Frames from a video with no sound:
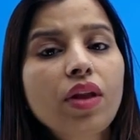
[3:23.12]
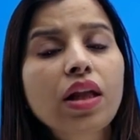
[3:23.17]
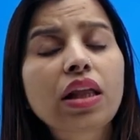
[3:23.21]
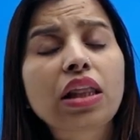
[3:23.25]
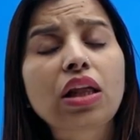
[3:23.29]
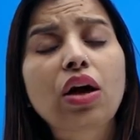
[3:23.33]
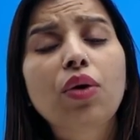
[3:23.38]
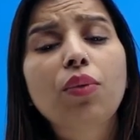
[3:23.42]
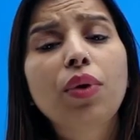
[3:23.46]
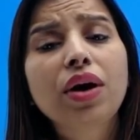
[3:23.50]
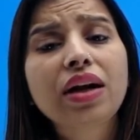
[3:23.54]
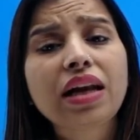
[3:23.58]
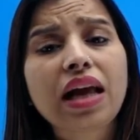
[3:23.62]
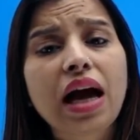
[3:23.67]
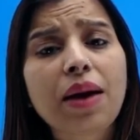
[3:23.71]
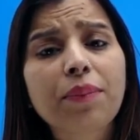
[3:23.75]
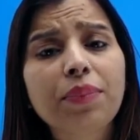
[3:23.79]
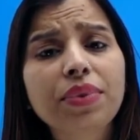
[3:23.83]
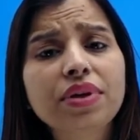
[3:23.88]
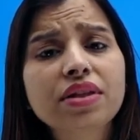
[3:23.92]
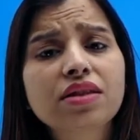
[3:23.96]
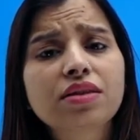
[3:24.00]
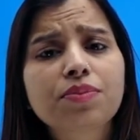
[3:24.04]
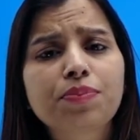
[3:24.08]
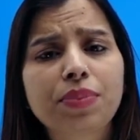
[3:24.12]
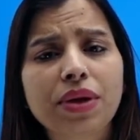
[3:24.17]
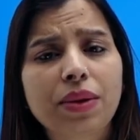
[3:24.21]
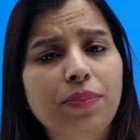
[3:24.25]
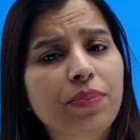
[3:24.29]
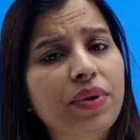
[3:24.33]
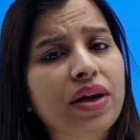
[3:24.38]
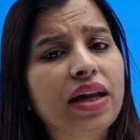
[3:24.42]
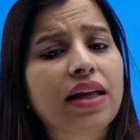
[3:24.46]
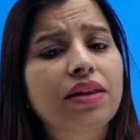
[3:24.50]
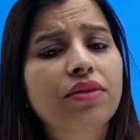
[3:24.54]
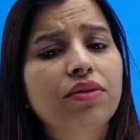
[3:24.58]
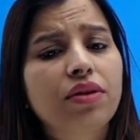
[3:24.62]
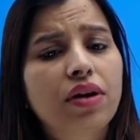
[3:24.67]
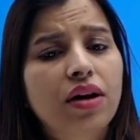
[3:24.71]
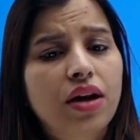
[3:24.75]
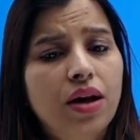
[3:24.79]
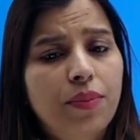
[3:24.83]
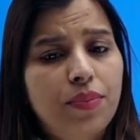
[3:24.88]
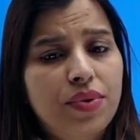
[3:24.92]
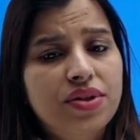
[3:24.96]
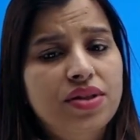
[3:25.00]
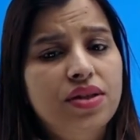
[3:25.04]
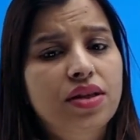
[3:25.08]
Now what happens? People and their
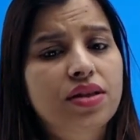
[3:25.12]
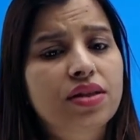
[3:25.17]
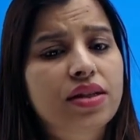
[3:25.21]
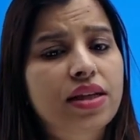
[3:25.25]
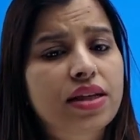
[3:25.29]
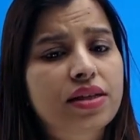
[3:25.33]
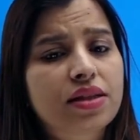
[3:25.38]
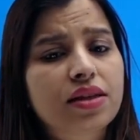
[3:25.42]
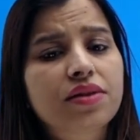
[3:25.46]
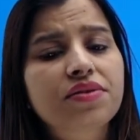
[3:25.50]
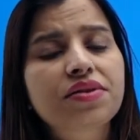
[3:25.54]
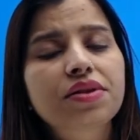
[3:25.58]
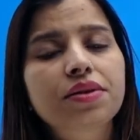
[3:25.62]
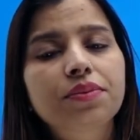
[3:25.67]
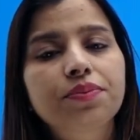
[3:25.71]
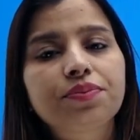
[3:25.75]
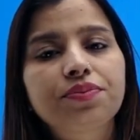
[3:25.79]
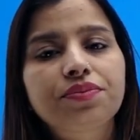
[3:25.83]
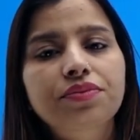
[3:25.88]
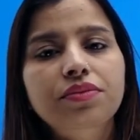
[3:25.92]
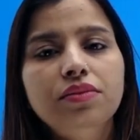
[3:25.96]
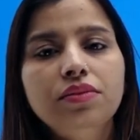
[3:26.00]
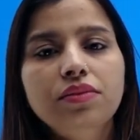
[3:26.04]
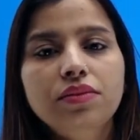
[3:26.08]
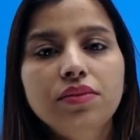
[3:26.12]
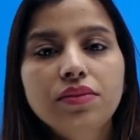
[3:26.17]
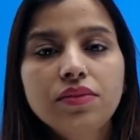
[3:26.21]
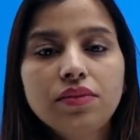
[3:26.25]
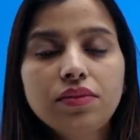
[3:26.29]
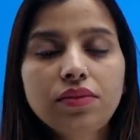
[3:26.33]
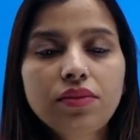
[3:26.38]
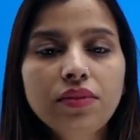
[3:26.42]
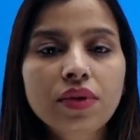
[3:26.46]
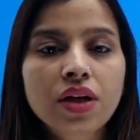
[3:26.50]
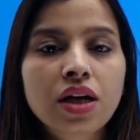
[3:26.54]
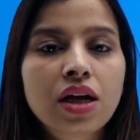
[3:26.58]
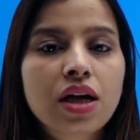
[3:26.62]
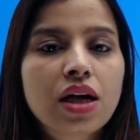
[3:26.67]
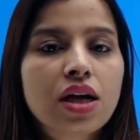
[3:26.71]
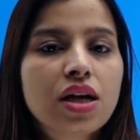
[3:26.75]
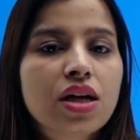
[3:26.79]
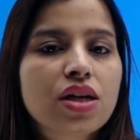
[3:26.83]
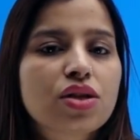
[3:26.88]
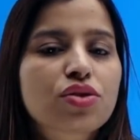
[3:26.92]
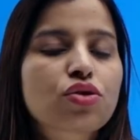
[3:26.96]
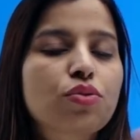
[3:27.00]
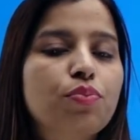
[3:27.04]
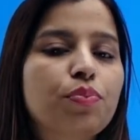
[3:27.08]
representatives.
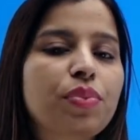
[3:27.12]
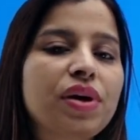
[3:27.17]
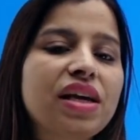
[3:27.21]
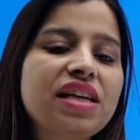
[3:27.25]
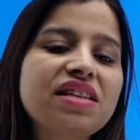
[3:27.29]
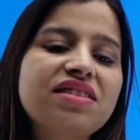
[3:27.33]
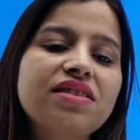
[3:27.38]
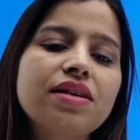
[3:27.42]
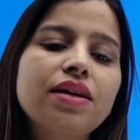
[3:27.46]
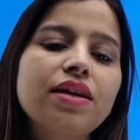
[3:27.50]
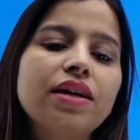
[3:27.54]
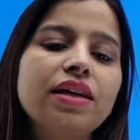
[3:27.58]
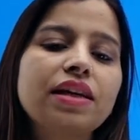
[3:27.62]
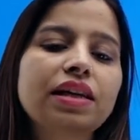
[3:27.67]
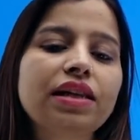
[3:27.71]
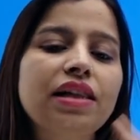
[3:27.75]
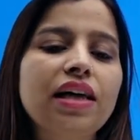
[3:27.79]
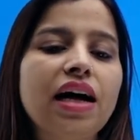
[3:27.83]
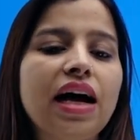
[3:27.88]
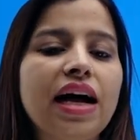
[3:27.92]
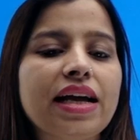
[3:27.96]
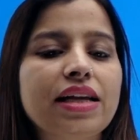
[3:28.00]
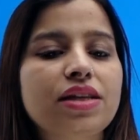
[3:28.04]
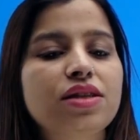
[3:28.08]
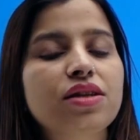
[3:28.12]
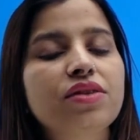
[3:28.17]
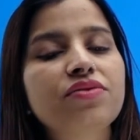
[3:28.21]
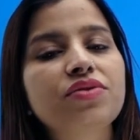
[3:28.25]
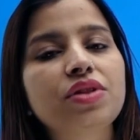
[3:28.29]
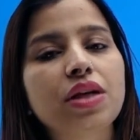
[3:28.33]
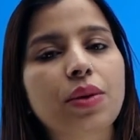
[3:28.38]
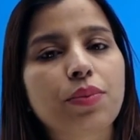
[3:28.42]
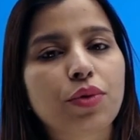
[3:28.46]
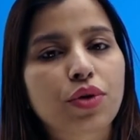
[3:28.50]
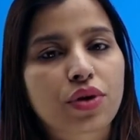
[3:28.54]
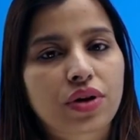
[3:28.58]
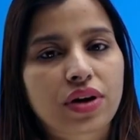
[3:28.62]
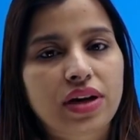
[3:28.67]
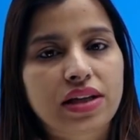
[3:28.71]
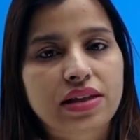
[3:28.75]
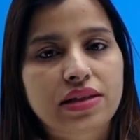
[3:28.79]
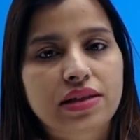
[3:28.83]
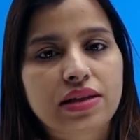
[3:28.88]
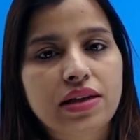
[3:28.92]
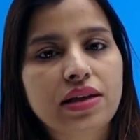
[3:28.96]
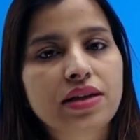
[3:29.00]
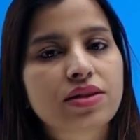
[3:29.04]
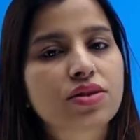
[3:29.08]
So basically the idea of
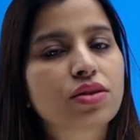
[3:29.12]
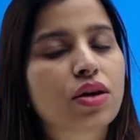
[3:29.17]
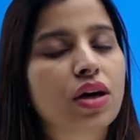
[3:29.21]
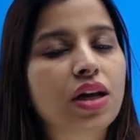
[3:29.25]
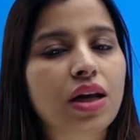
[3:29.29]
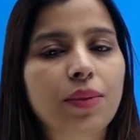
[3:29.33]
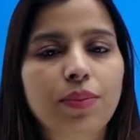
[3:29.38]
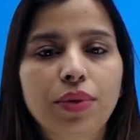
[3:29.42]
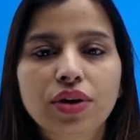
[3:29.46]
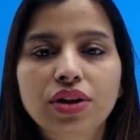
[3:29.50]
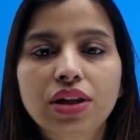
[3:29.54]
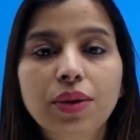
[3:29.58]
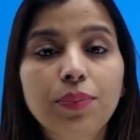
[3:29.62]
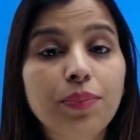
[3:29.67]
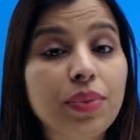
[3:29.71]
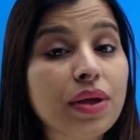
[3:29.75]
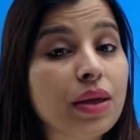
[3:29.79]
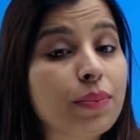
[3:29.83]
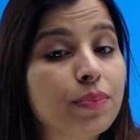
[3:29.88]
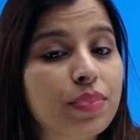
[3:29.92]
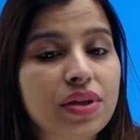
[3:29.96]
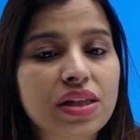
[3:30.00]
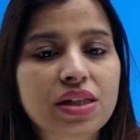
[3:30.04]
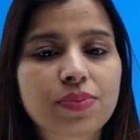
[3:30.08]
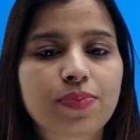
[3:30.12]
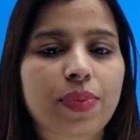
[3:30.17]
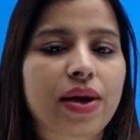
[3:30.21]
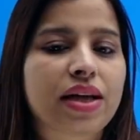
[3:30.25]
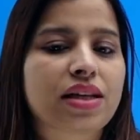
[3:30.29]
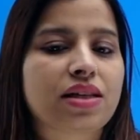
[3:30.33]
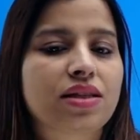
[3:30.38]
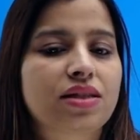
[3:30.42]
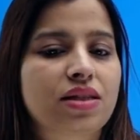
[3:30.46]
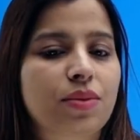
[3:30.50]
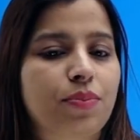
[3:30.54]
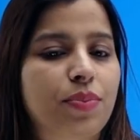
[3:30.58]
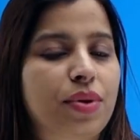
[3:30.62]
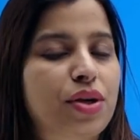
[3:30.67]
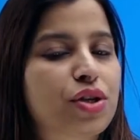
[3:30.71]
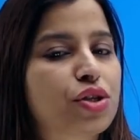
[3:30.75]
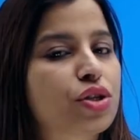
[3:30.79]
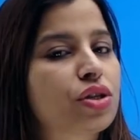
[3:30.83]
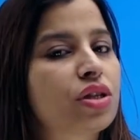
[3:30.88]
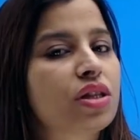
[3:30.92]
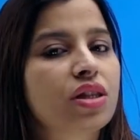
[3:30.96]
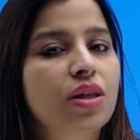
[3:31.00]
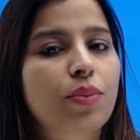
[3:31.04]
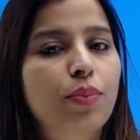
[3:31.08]
democracy is all about the people's
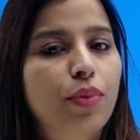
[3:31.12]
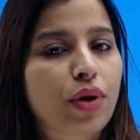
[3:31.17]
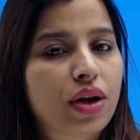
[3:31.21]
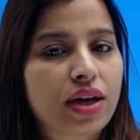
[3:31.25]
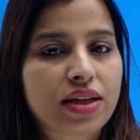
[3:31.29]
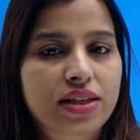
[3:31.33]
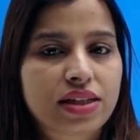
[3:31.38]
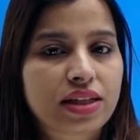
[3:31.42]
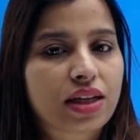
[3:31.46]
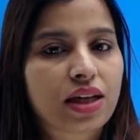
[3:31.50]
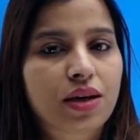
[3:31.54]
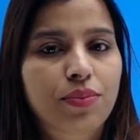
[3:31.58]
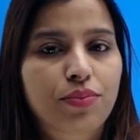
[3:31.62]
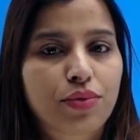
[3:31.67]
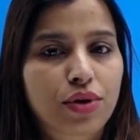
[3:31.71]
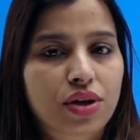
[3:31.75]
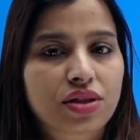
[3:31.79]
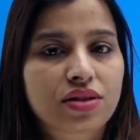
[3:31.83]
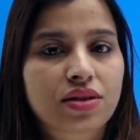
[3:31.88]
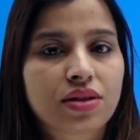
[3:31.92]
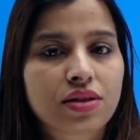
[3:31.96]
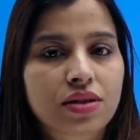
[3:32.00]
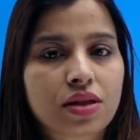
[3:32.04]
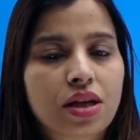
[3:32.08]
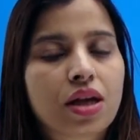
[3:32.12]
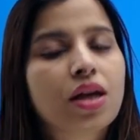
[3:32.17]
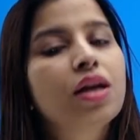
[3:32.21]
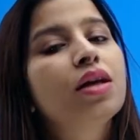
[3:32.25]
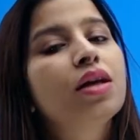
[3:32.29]
participation in the political process.